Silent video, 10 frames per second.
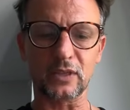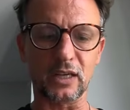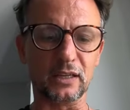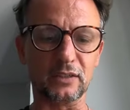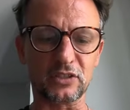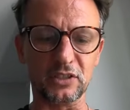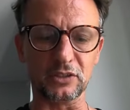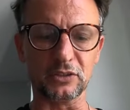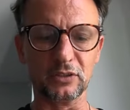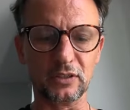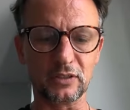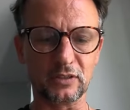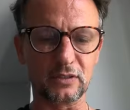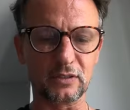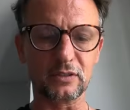until
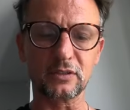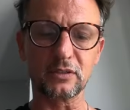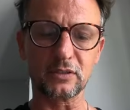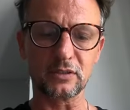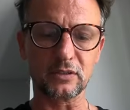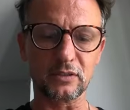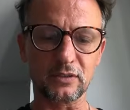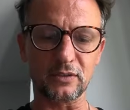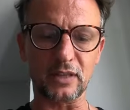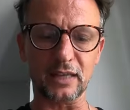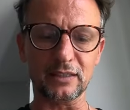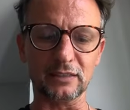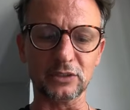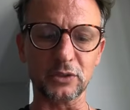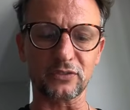that
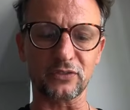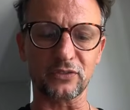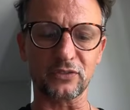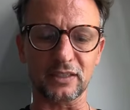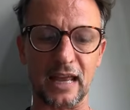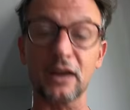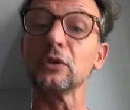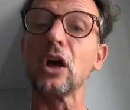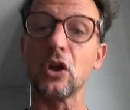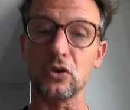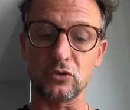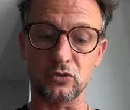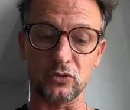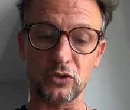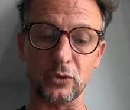yellow is facing down.
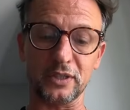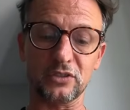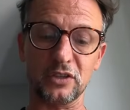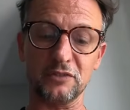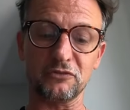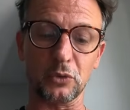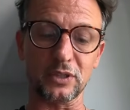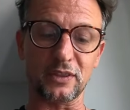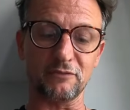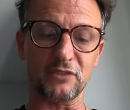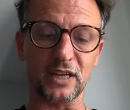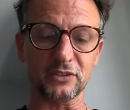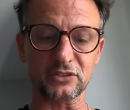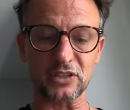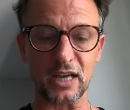Going to the fourth and
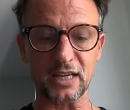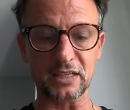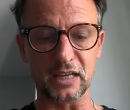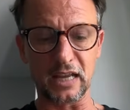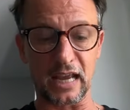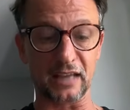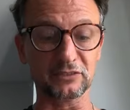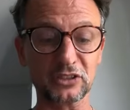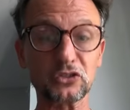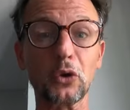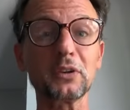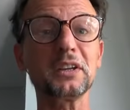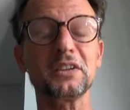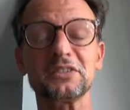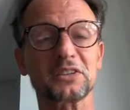final side, and it looks totally
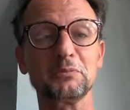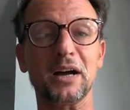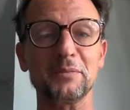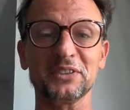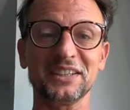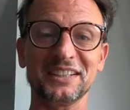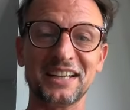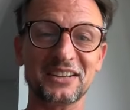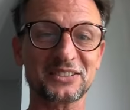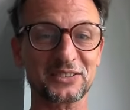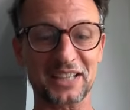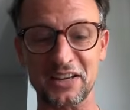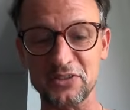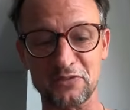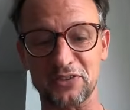discombobulated now. So
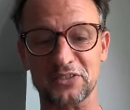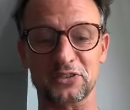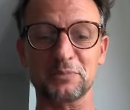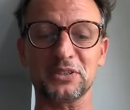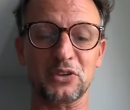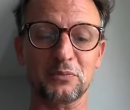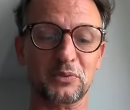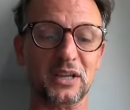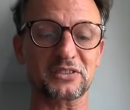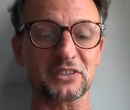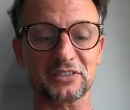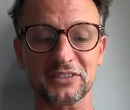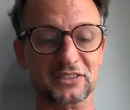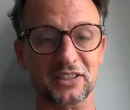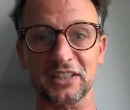again, your friends are going to be so impressed because it
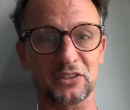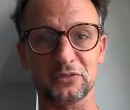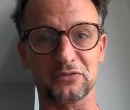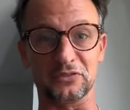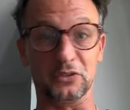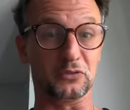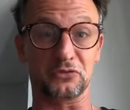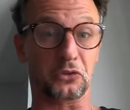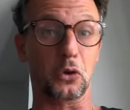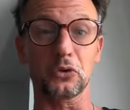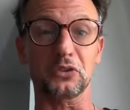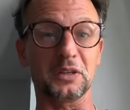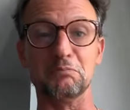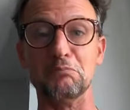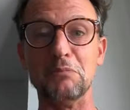looks like you've totally
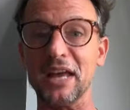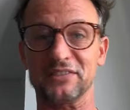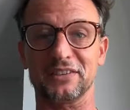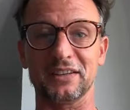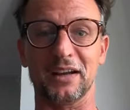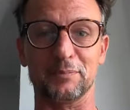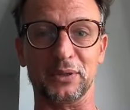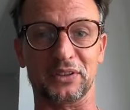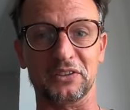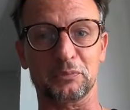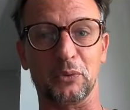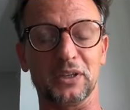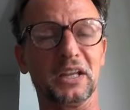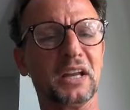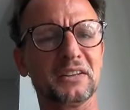messed it up at this
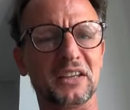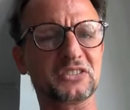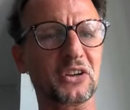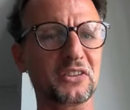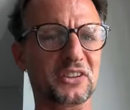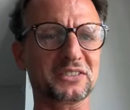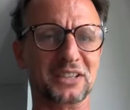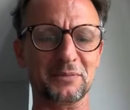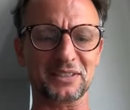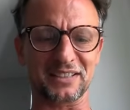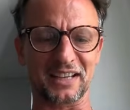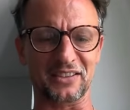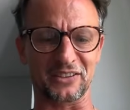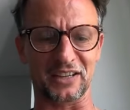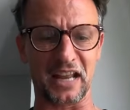point. They saw things coming
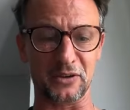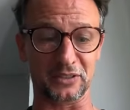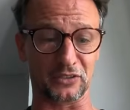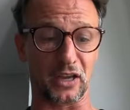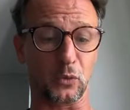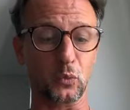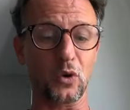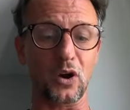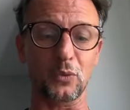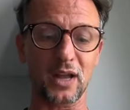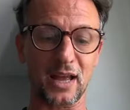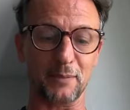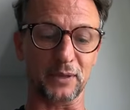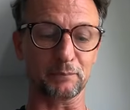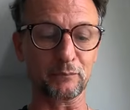together, and now it's like, whoa, what
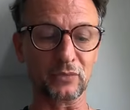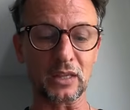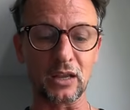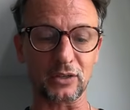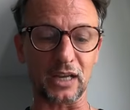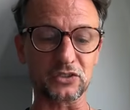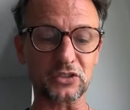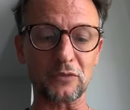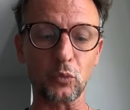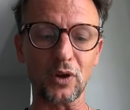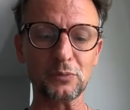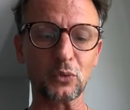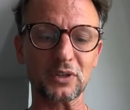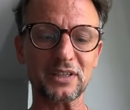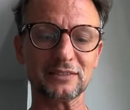happened? Okay, I just have one
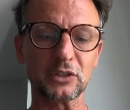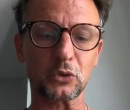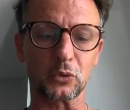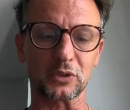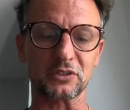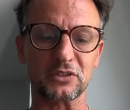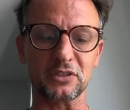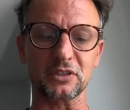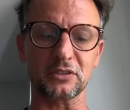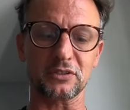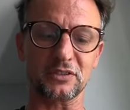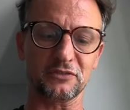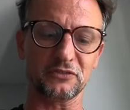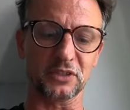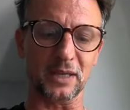more yellow corner to
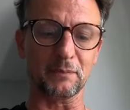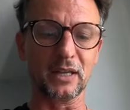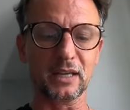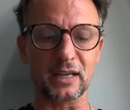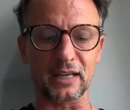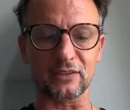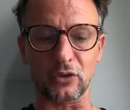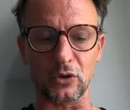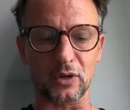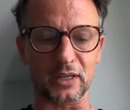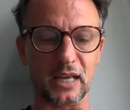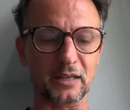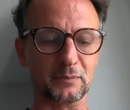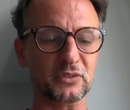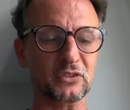flip. And so again,
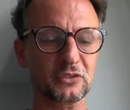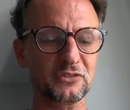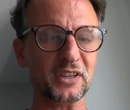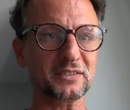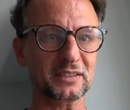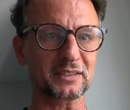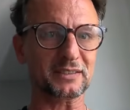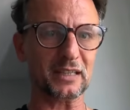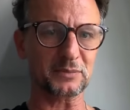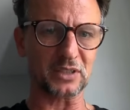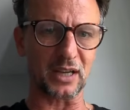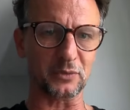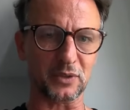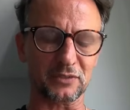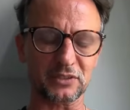I'm still facing the same side,
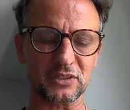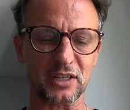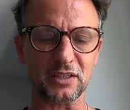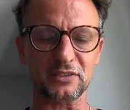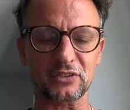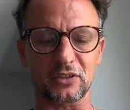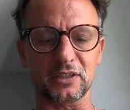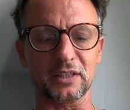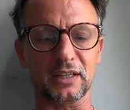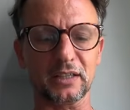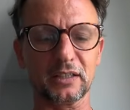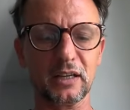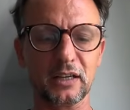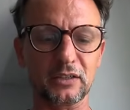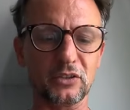whatever side I started on there. I'm
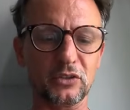going